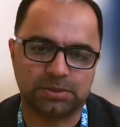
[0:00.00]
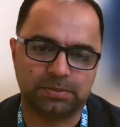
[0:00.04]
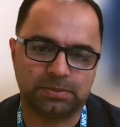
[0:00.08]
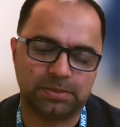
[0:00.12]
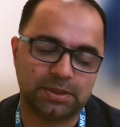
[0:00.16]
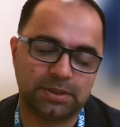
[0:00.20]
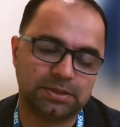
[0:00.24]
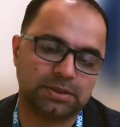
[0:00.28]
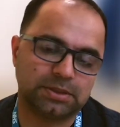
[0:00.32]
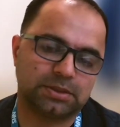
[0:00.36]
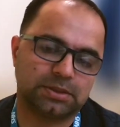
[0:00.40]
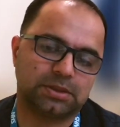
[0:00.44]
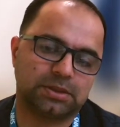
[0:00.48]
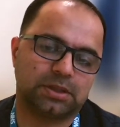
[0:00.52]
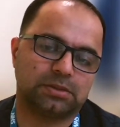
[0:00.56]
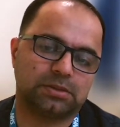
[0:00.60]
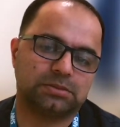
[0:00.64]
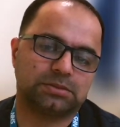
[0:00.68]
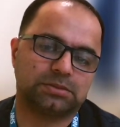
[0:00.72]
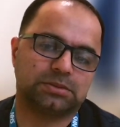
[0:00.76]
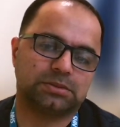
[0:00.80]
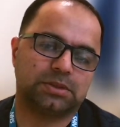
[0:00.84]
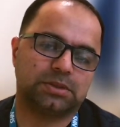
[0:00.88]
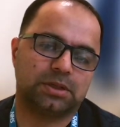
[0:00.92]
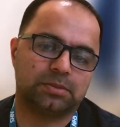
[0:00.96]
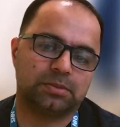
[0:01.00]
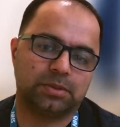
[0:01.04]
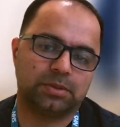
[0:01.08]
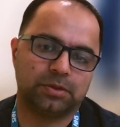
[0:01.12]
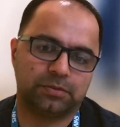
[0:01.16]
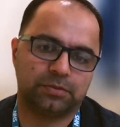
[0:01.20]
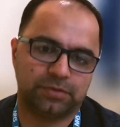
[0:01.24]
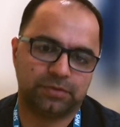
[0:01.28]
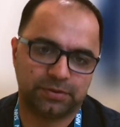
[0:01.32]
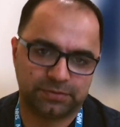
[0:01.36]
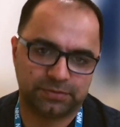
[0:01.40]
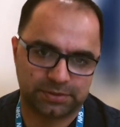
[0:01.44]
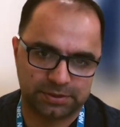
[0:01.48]
the platelet count above
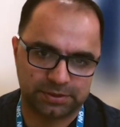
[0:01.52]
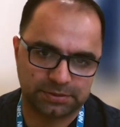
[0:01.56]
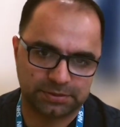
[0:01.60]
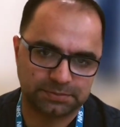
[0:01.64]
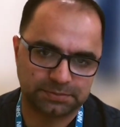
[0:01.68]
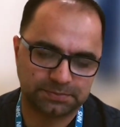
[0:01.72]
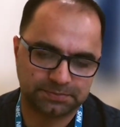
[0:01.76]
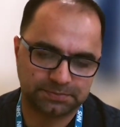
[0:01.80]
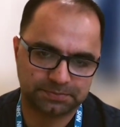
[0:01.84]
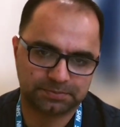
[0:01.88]
50.